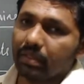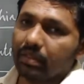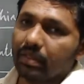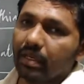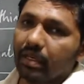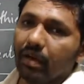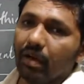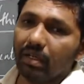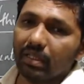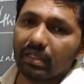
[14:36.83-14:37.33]
The
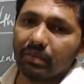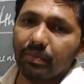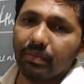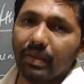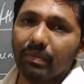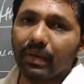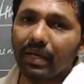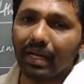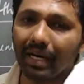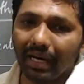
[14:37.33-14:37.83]
north
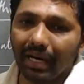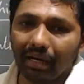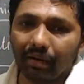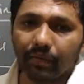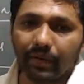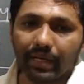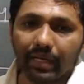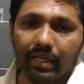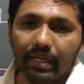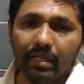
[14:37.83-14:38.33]
people are
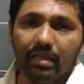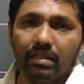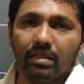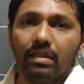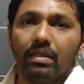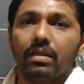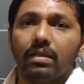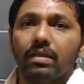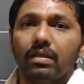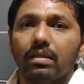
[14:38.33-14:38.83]

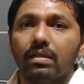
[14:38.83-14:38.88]
very